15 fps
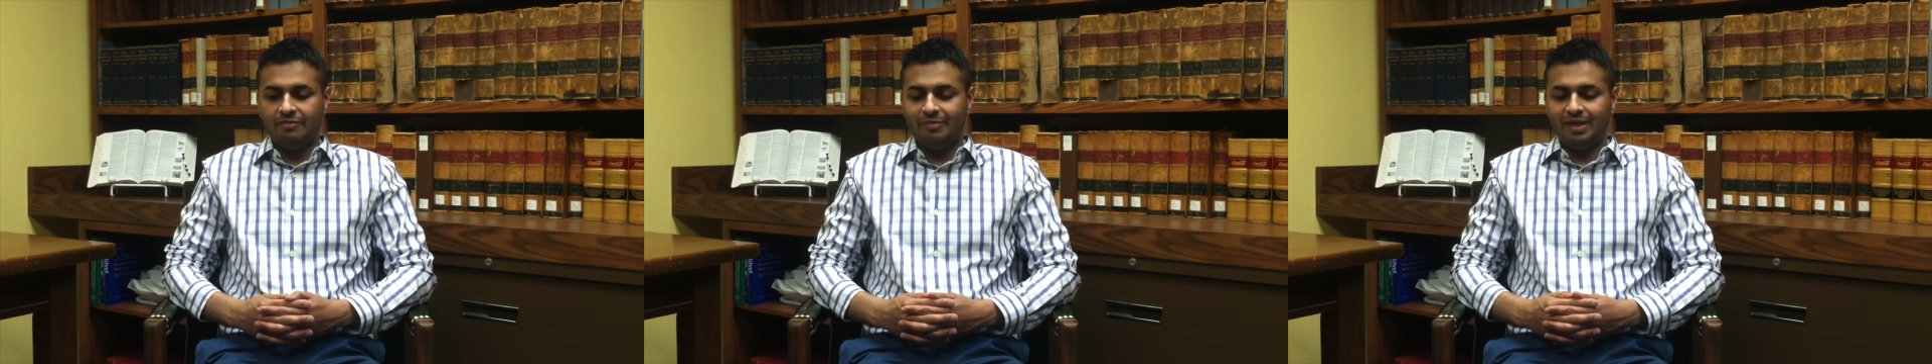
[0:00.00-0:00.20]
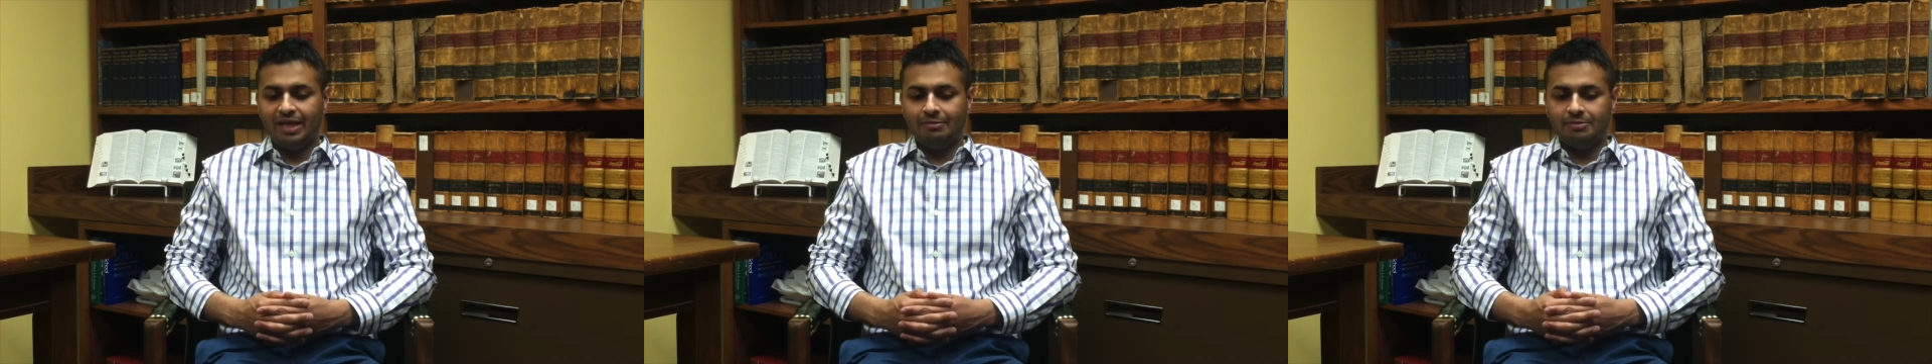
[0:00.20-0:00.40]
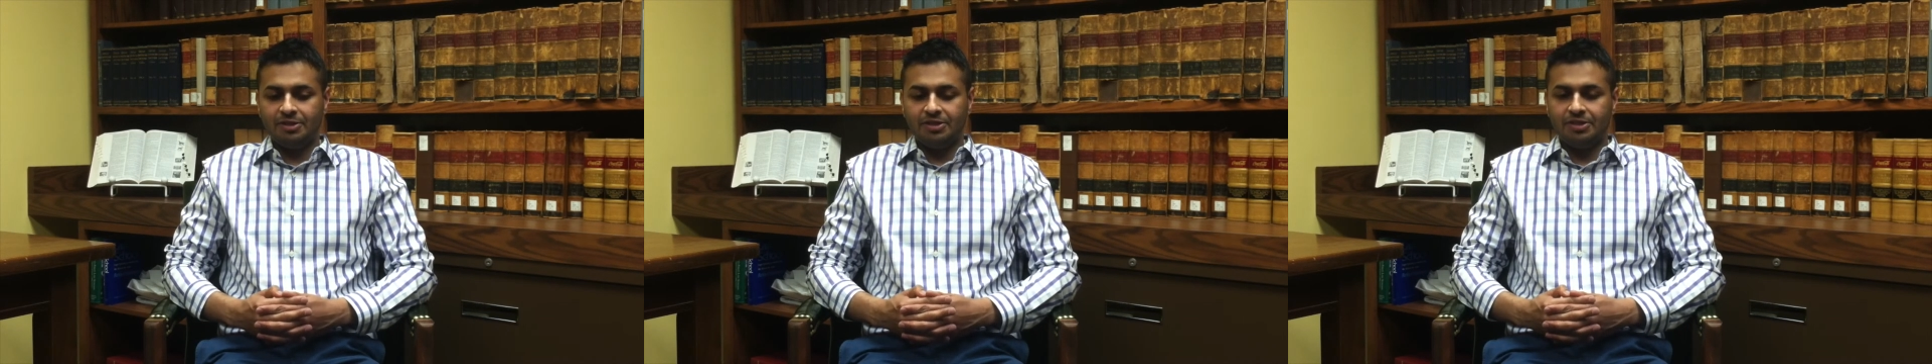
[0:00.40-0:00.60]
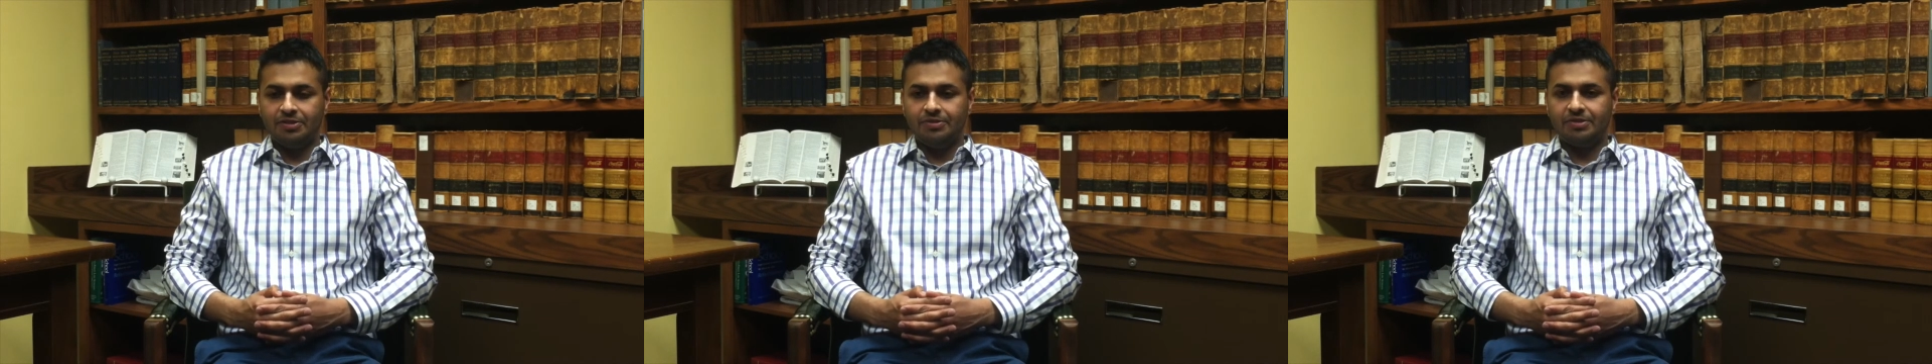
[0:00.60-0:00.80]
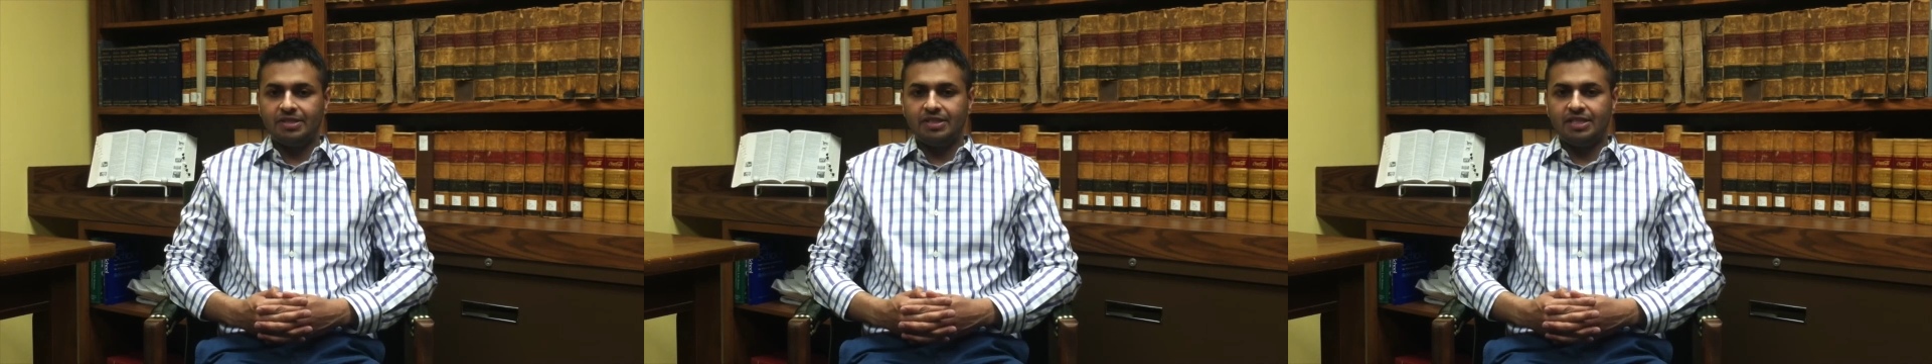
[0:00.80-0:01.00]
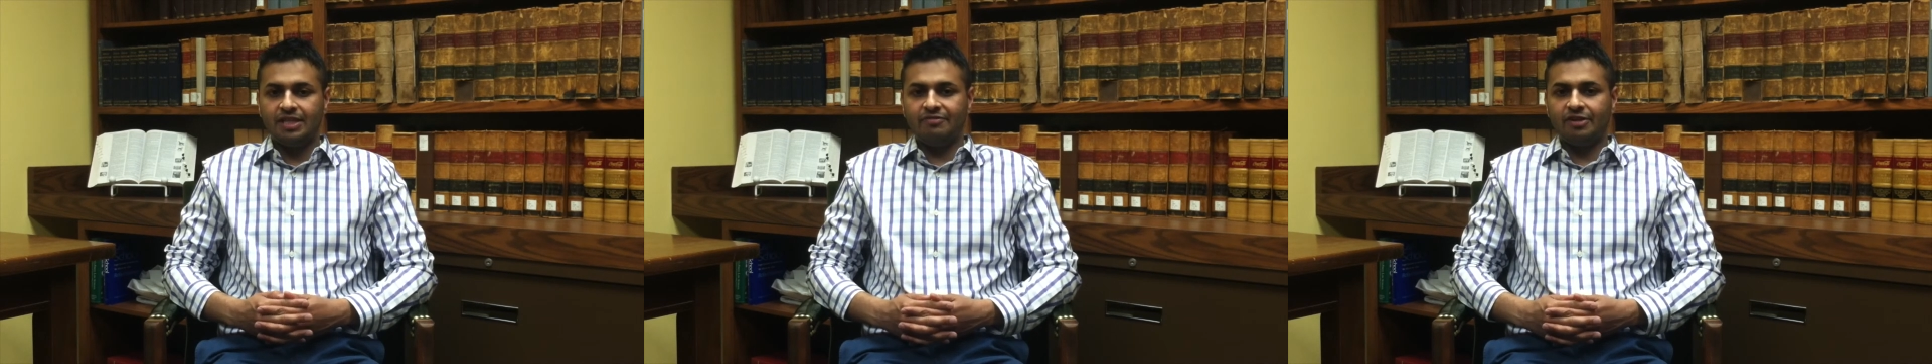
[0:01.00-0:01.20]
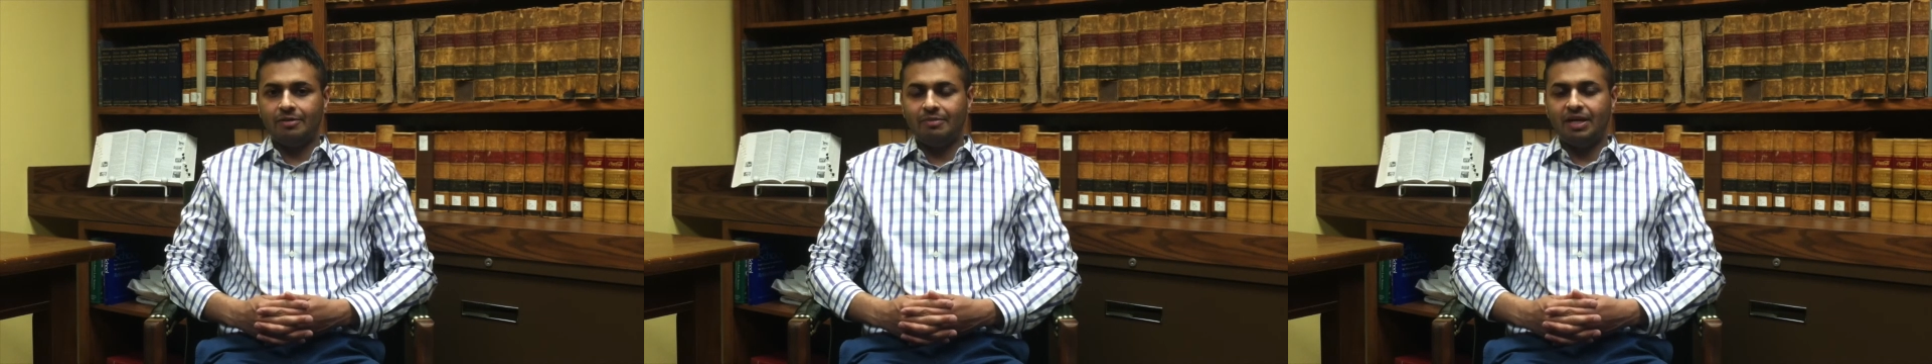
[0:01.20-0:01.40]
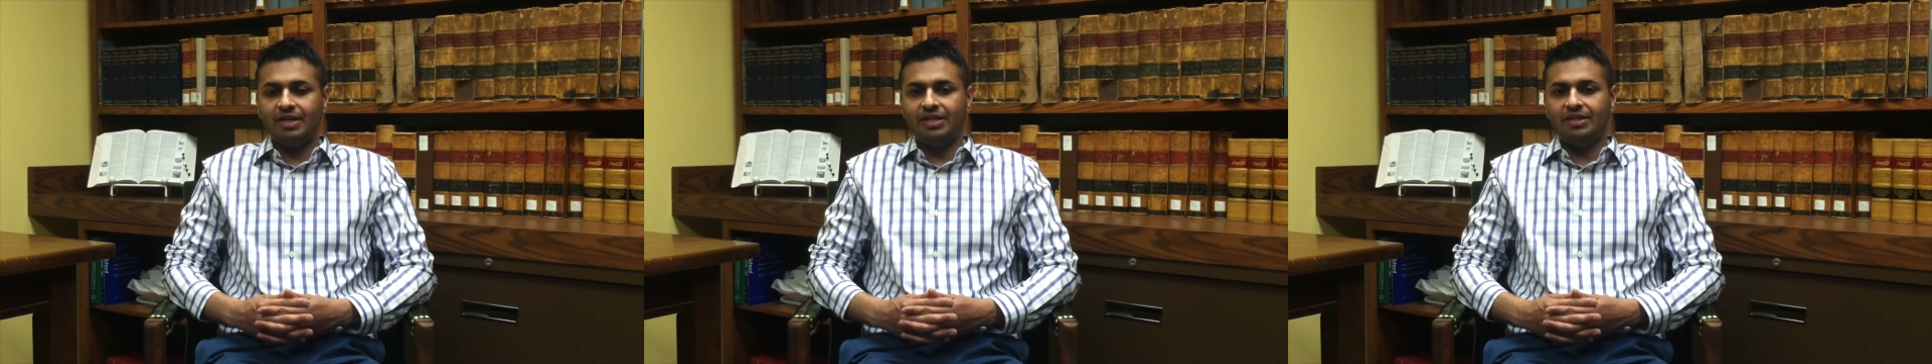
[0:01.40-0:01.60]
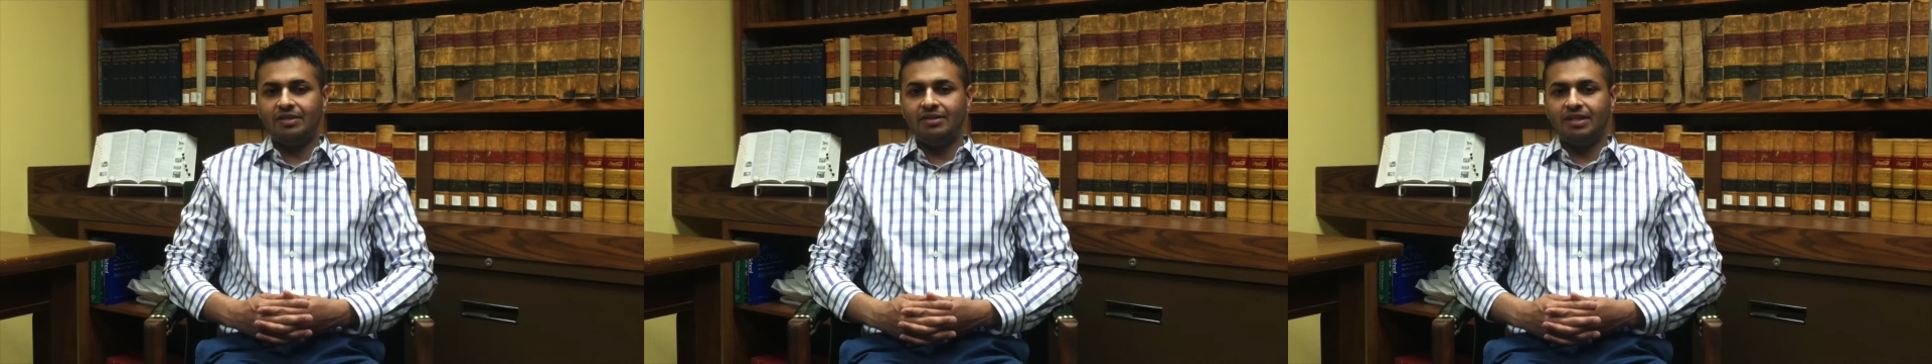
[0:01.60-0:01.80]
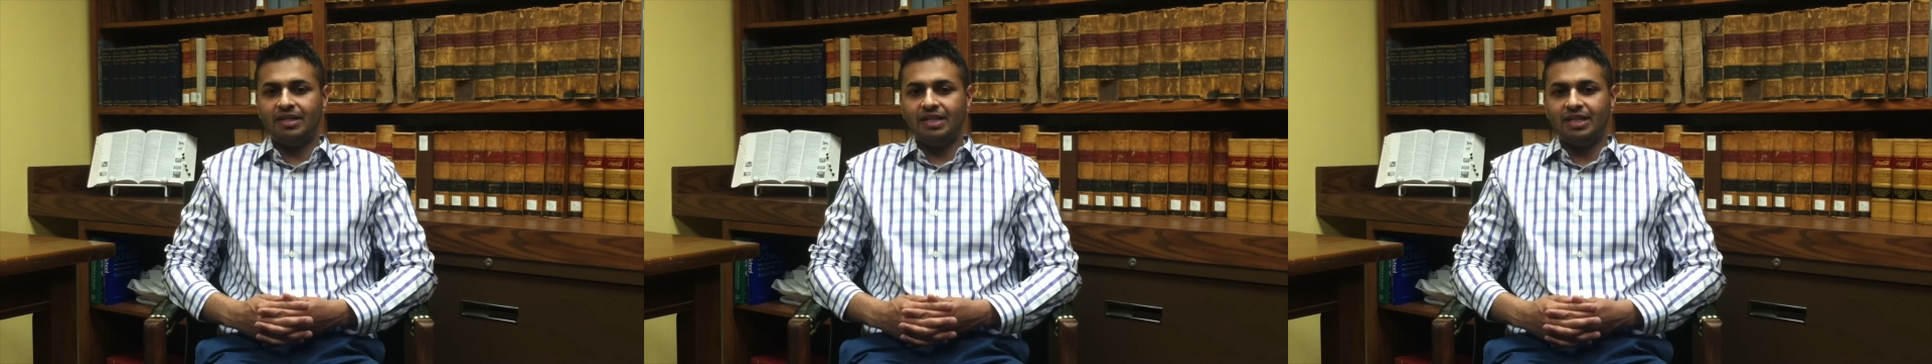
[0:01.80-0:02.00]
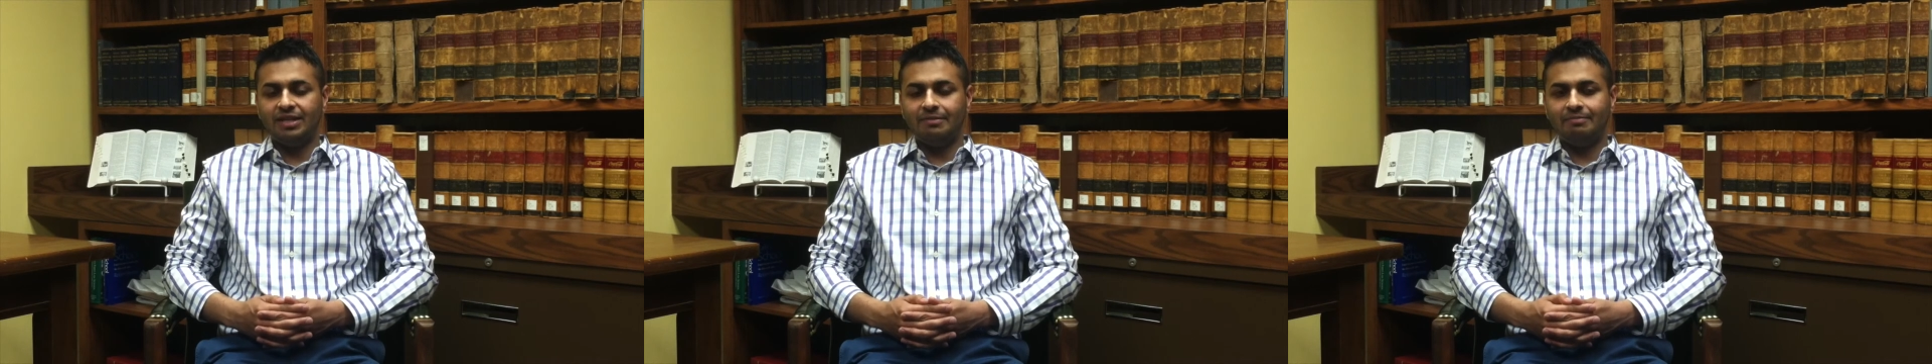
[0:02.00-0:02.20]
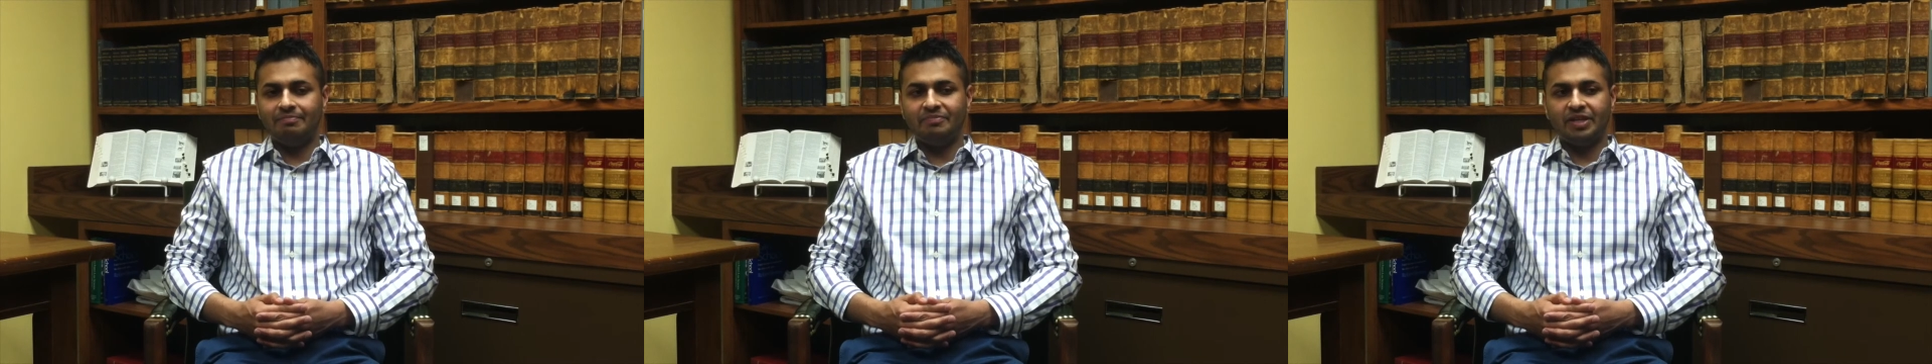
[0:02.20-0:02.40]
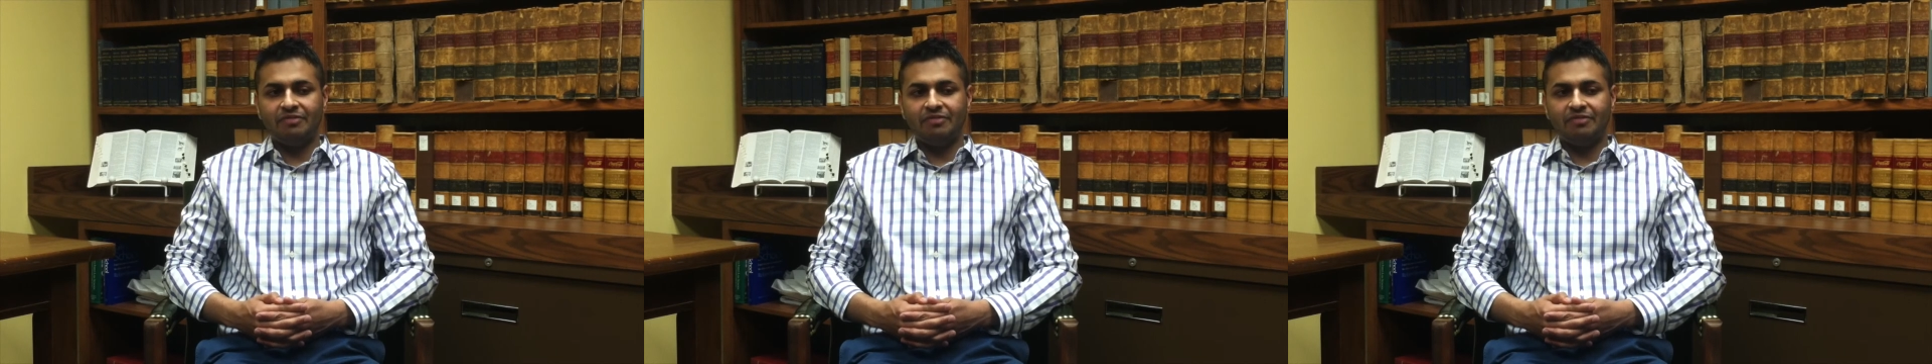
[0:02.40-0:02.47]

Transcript: I've been able to do since I've come out here, and um,